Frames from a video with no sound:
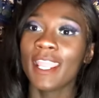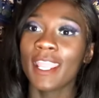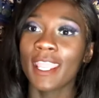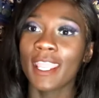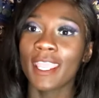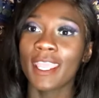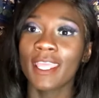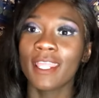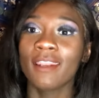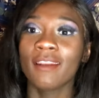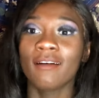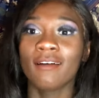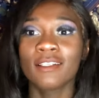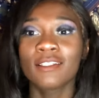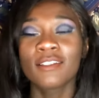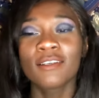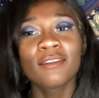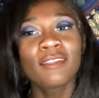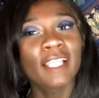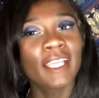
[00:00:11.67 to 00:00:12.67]
and
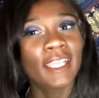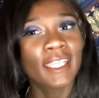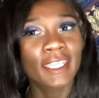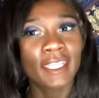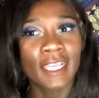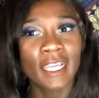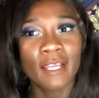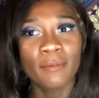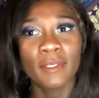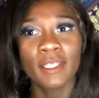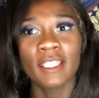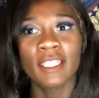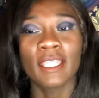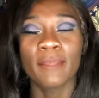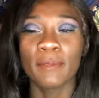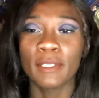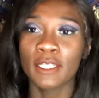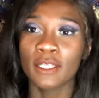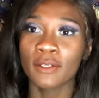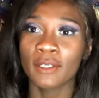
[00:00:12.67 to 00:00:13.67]
also like, comment,
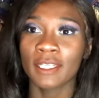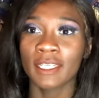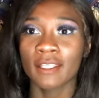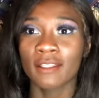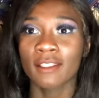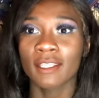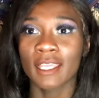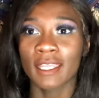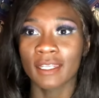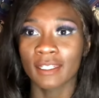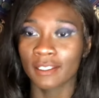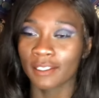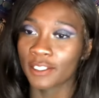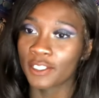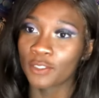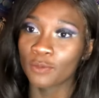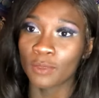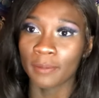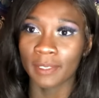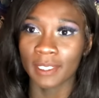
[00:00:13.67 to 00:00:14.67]
let me know any other kind of
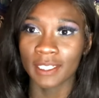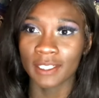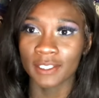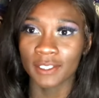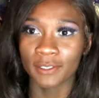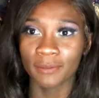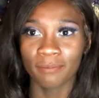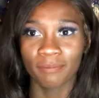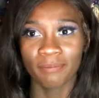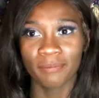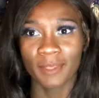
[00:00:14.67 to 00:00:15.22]
looks you want me to do.